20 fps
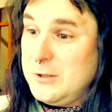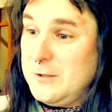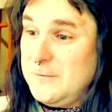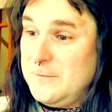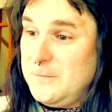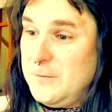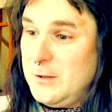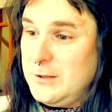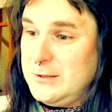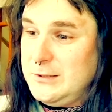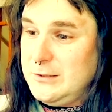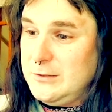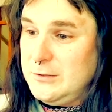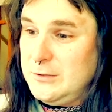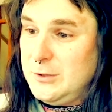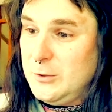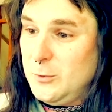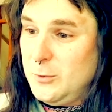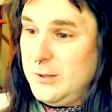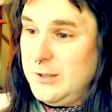the fuck are you
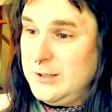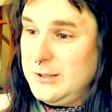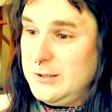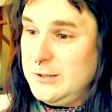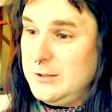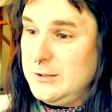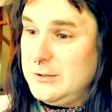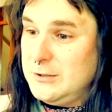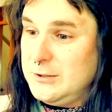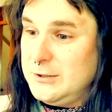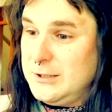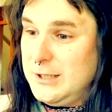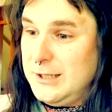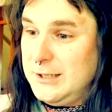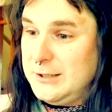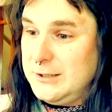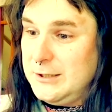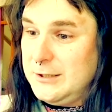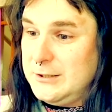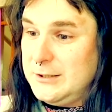doing to her,
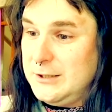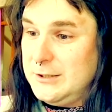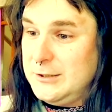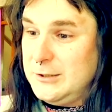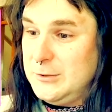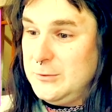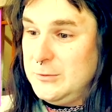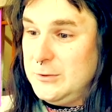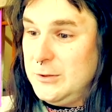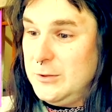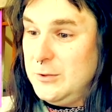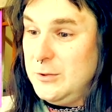Segata Sanshiro?